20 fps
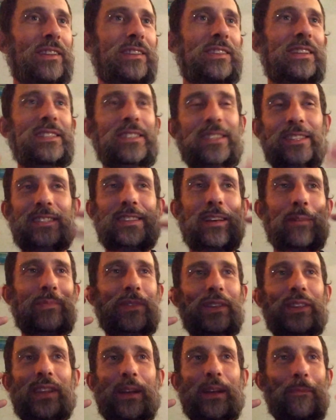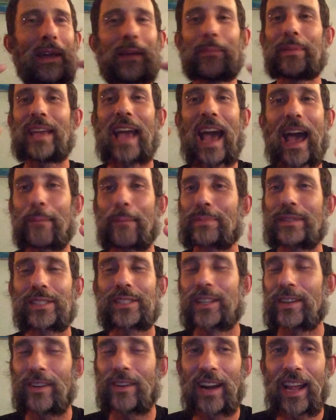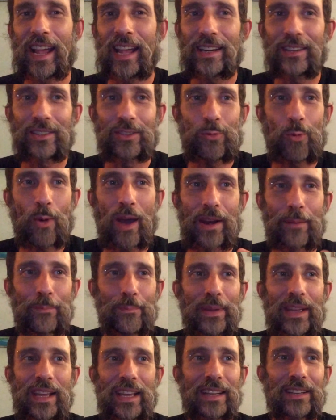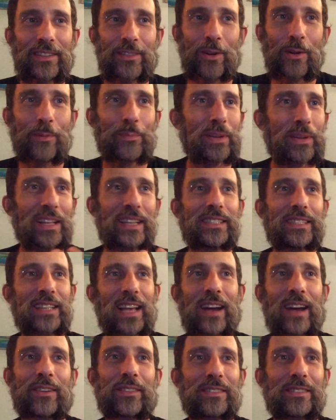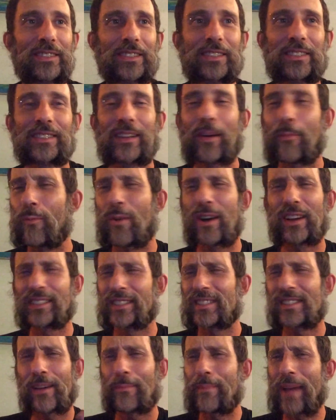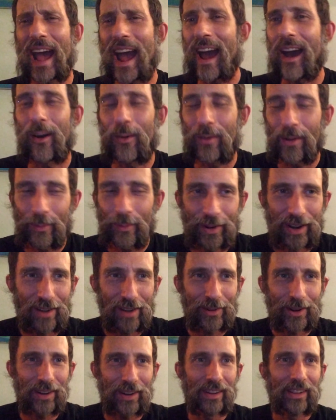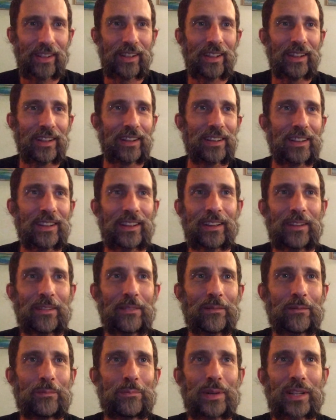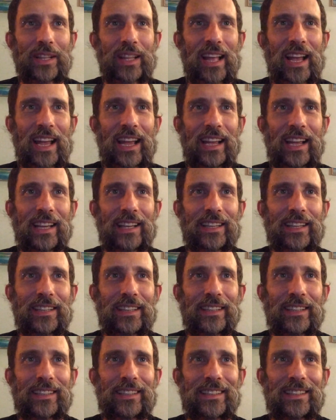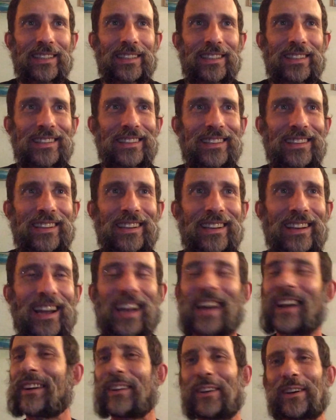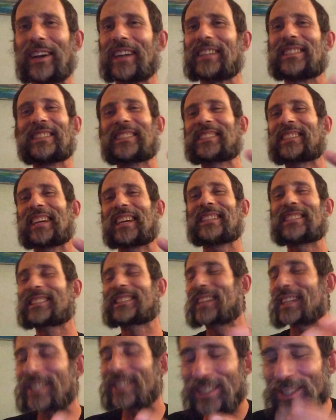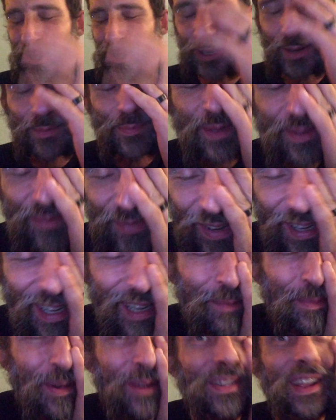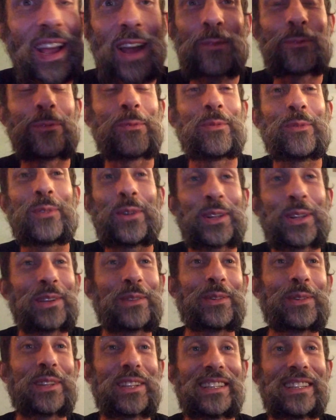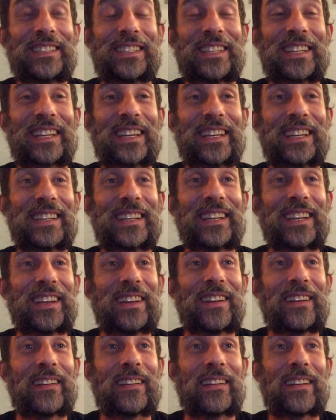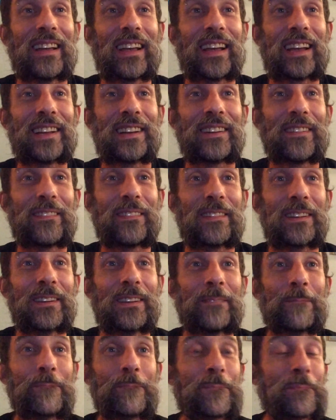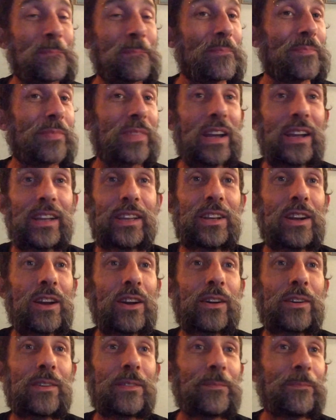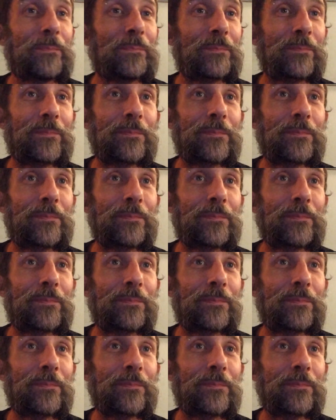this is something that maybe happens in her head quite a bit, or plays out somewhat somehow or whatever. But like, I don't know, it's such a trippy fucking movie. I really, really dig it. And you know,